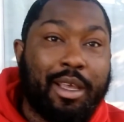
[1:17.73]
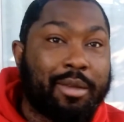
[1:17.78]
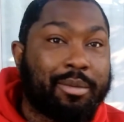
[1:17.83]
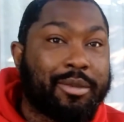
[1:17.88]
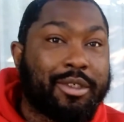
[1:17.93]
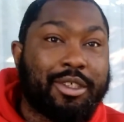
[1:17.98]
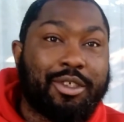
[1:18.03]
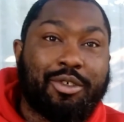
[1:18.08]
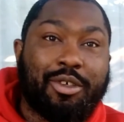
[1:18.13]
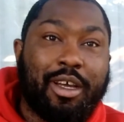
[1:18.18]

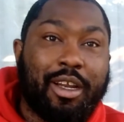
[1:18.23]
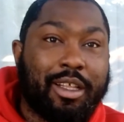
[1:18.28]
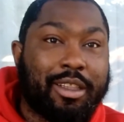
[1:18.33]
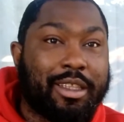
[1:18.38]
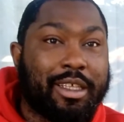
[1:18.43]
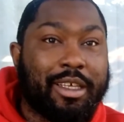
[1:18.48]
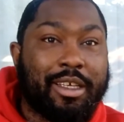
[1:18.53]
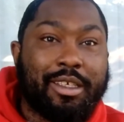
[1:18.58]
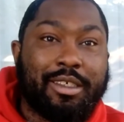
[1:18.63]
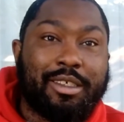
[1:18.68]
Just trying to
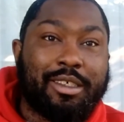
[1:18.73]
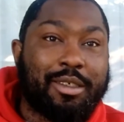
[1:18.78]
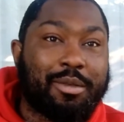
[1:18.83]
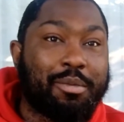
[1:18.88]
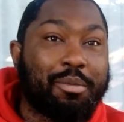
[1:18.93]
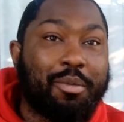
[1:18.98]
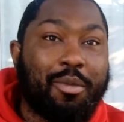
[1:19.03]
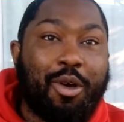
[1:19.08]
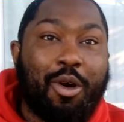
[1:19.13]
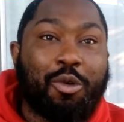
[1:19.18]
think of
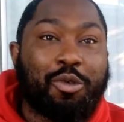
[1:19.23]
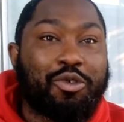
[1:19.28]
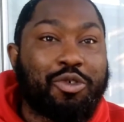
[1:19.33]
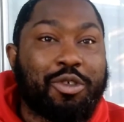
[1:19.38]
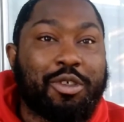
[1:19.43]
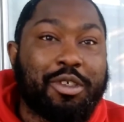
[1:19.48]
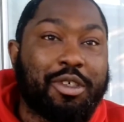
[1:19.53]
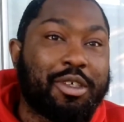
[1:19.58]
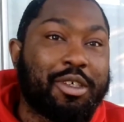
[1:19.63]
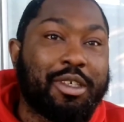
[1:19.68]
some ultra
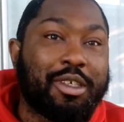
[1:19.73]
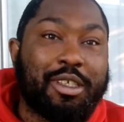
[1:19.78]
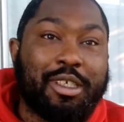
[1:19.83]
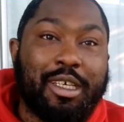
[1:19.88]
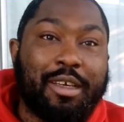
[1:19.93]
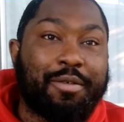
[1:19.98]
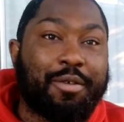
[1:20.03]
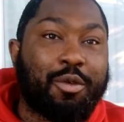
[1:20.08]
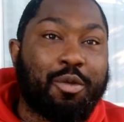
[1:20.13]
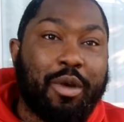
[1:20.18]
good
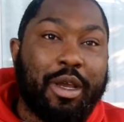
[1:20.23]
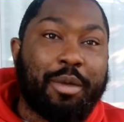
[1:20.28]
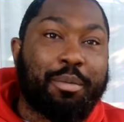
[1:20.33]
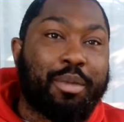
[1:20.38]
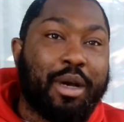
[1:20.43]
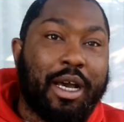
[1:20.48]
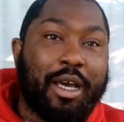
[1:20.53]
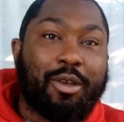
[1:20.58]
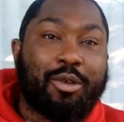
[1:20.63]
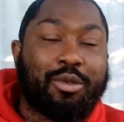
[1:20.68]
giveaway
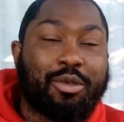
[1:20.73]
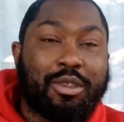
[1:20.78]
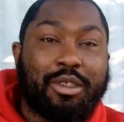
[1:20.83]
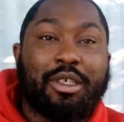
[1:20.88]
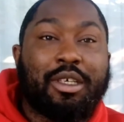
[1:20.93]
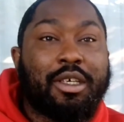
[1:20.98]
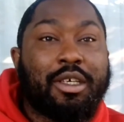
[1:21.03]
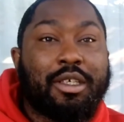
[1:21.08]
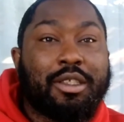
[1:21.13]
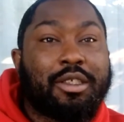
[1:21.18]
bottles
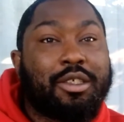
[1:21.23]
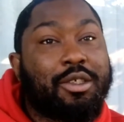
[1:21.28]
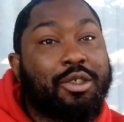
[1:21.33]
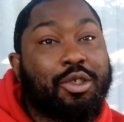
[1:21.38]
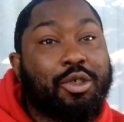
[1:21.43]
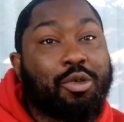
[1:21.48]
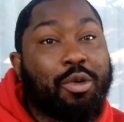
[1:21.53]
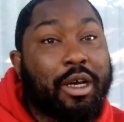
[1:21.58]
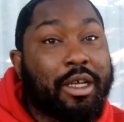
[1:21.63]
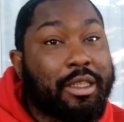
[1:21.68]
to
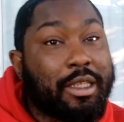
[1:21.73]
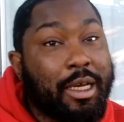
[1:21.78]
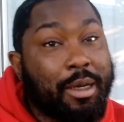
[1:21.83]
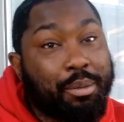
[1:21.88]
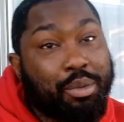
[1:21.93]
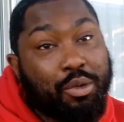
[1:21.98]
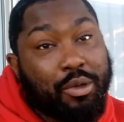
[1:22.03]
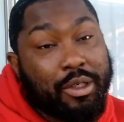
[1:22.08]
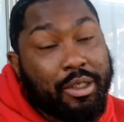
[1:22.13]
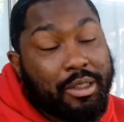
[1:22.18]
do at that
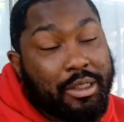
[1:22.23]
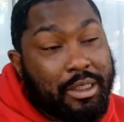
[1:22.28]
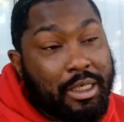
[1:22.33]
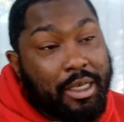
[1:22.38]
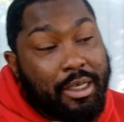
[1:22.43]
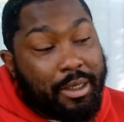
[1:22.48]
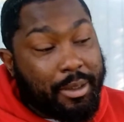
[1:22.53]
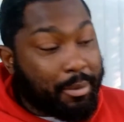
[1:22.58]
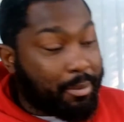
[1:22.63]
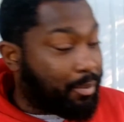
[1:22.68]
point in
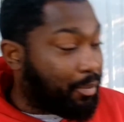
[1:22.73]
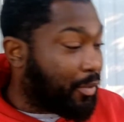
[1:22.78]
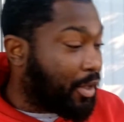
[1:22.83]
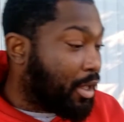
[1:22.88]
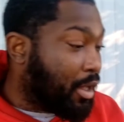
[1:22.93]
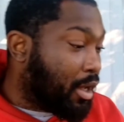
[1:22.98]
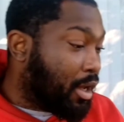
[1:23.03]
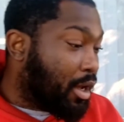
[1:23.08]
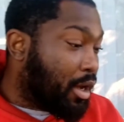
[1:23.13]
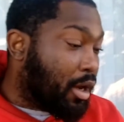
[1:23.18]
time.
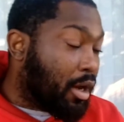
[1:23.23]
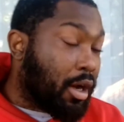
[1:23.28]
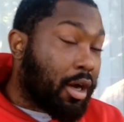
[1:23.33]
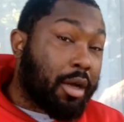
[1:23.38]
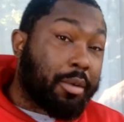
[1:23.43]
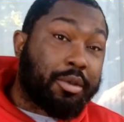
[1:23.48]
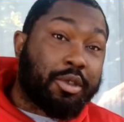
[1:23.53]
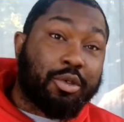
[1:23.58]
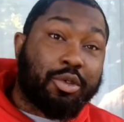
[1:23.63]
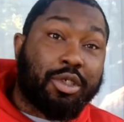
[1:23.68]

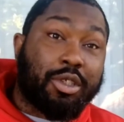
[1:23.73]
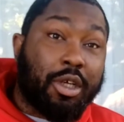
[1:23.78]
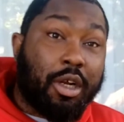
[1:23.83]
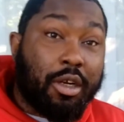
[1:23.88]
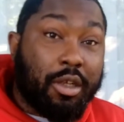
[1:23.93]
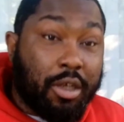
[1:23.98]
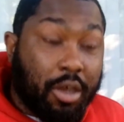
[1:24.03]
So starting